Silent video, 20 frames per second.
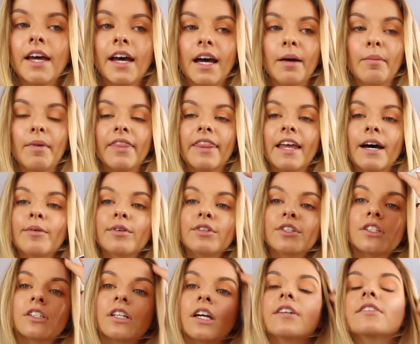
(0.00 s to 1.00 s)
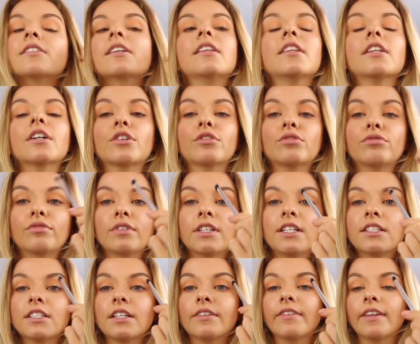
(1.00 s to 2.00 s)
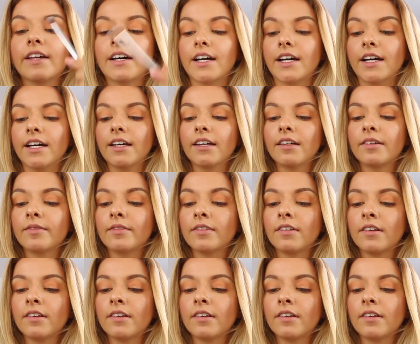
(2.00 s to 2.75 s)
and that one just goes in the crease of the eye.